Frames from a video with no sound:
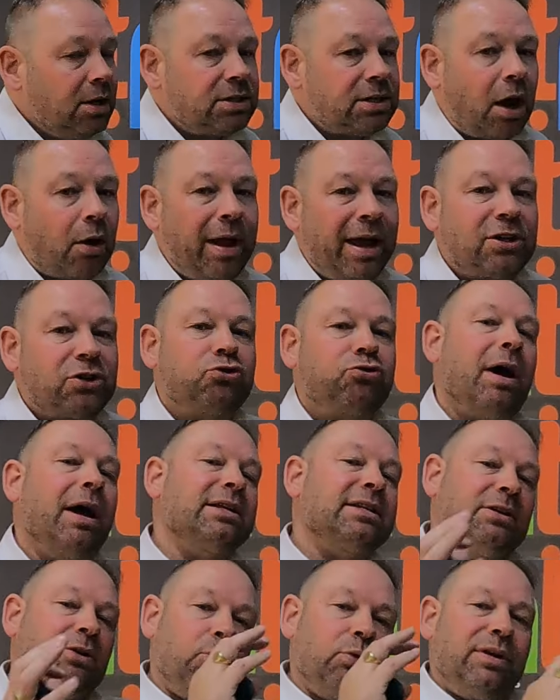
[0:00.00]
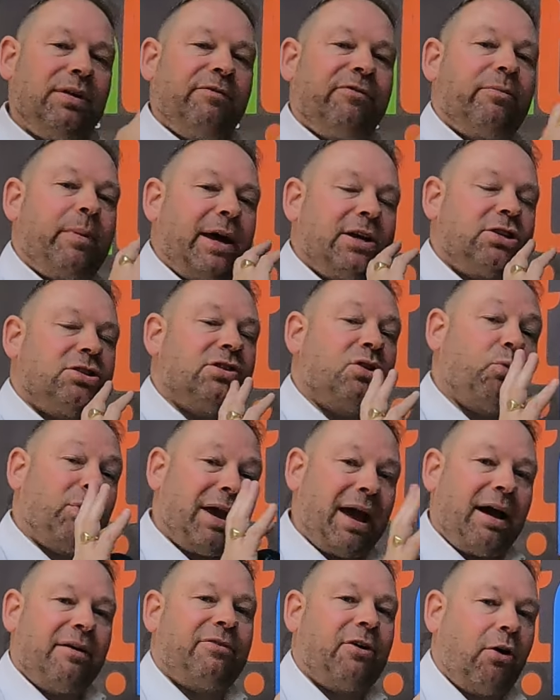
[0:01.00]
So extracting all the information that
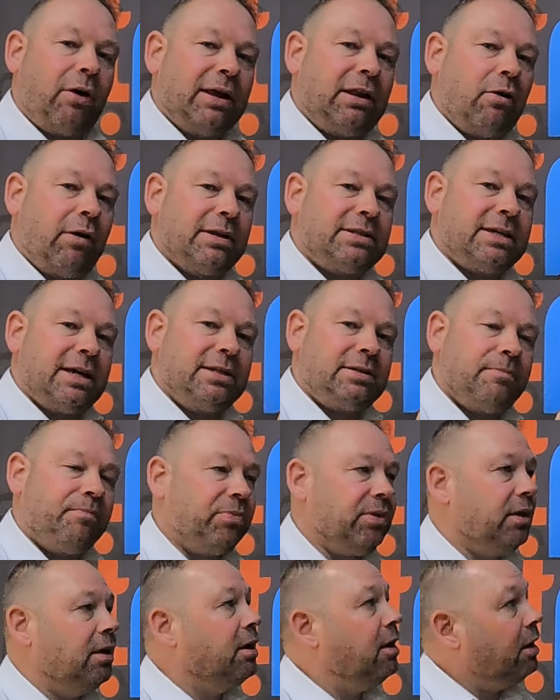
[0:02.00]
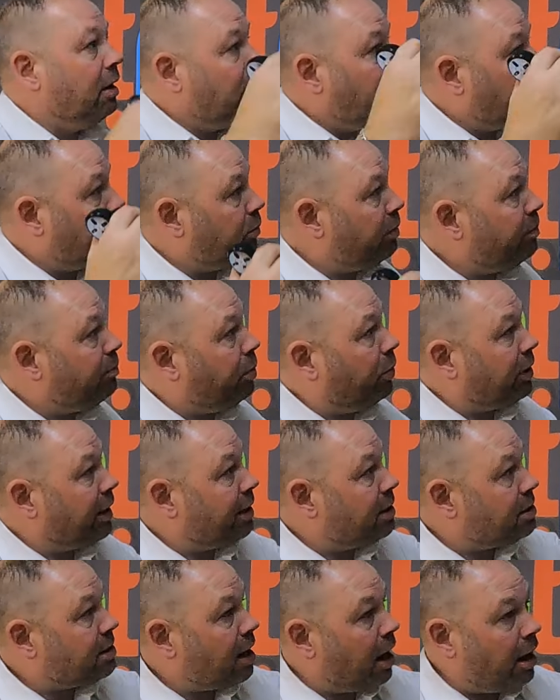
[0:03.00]
we have highlighted, we've put
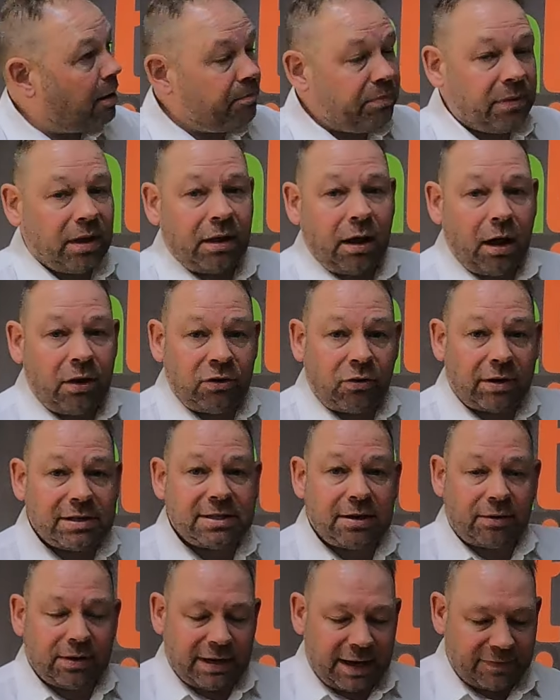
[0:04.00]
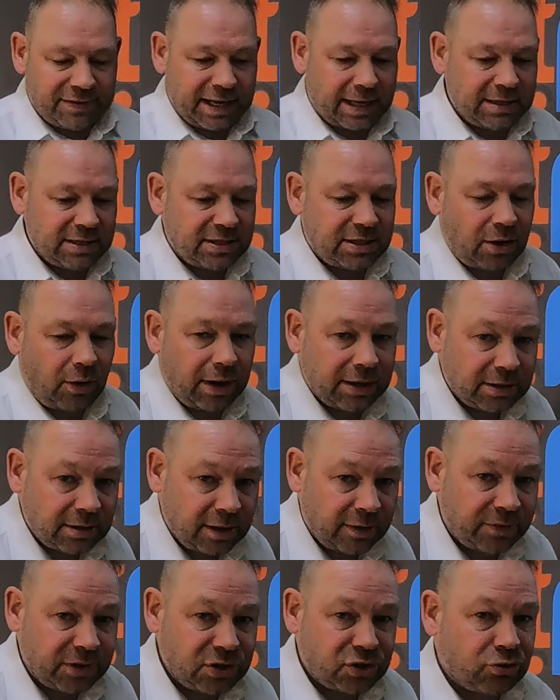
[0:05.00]
it nicely on the left hand side
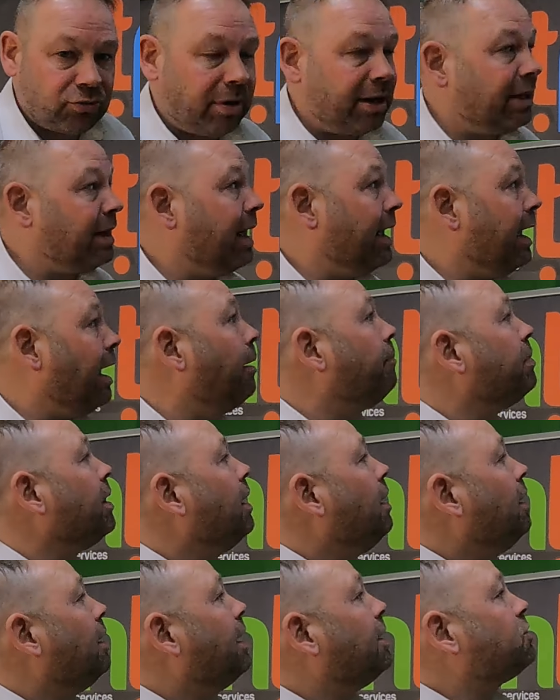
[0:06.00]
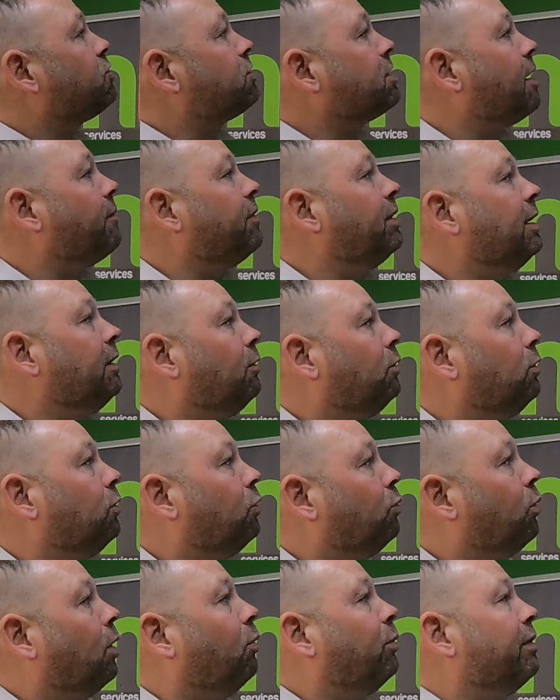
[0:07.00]
of the screen here. Let's just have a little
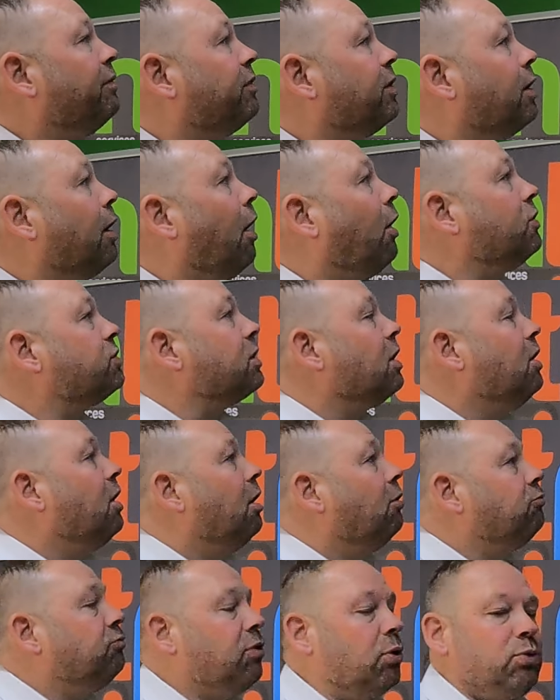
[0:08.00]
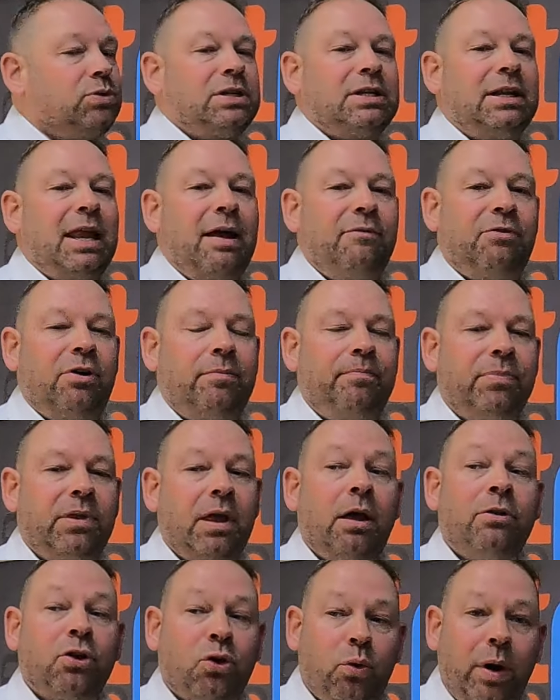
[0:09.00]
look at what we've got. Route
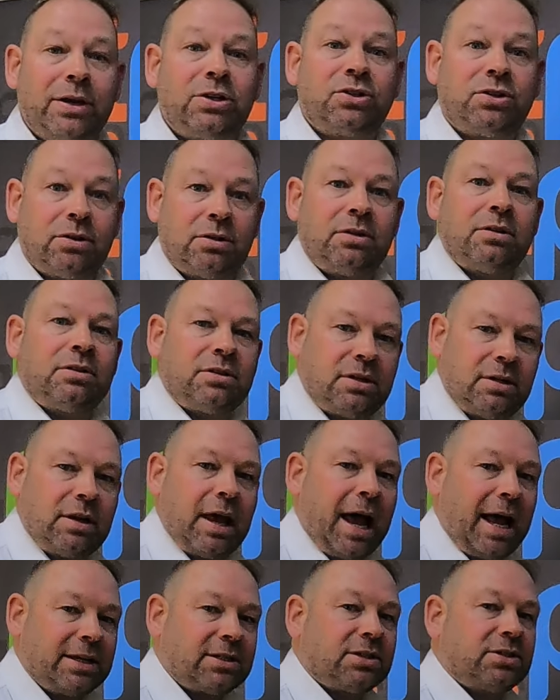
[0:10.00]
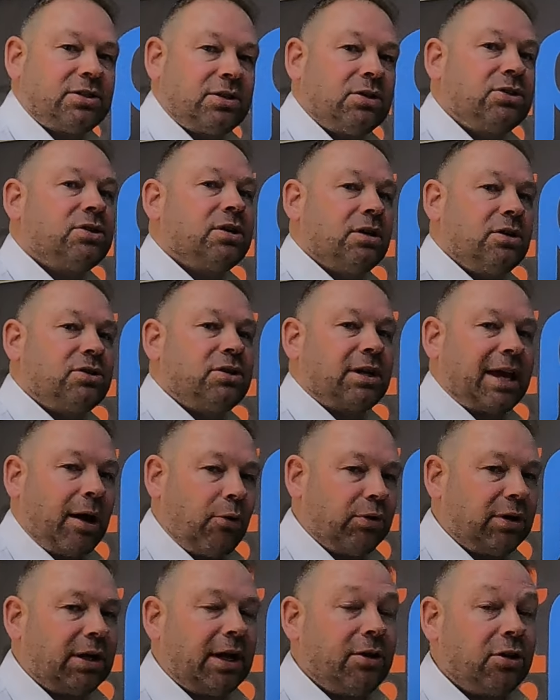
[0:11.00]
11, the question asks us to
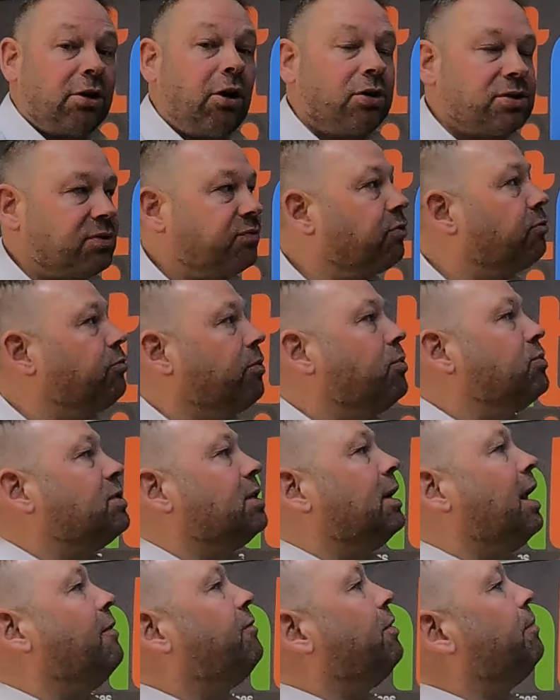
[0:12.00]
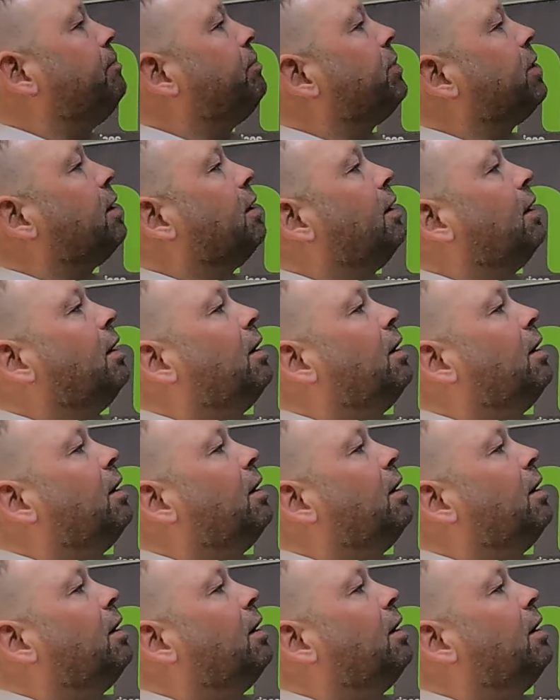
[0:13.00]
calculate the costs for Route 11.